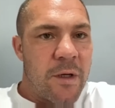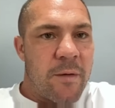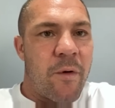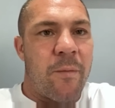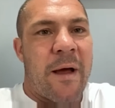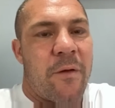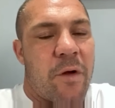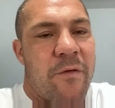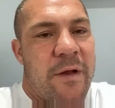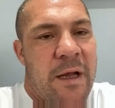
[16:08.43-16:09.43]
But by the look
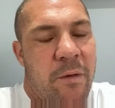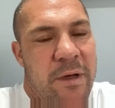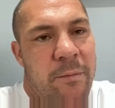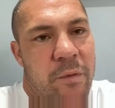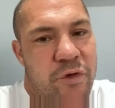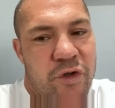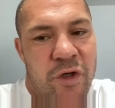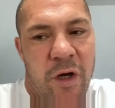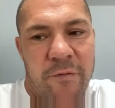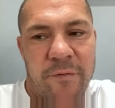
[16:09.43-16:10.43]
of it now, Campbell's just
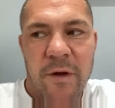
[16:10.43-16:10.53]
sort of